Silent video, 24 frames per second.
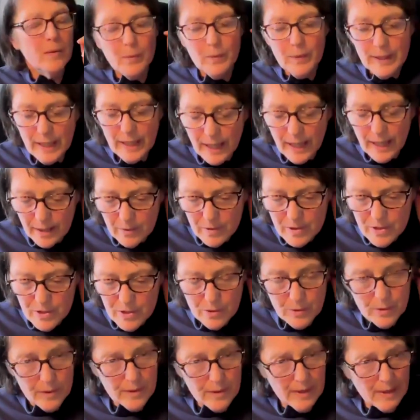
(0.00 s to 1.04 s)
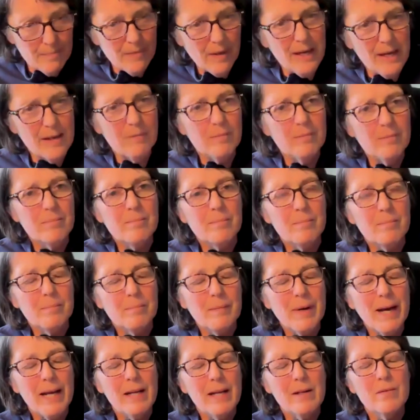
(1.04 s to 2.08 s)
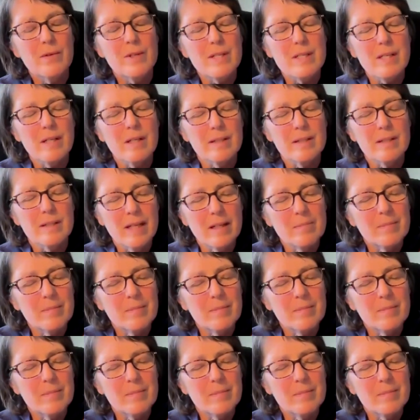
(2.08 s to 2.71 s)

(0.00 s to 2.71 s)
when I was doing, in fact, mine was 10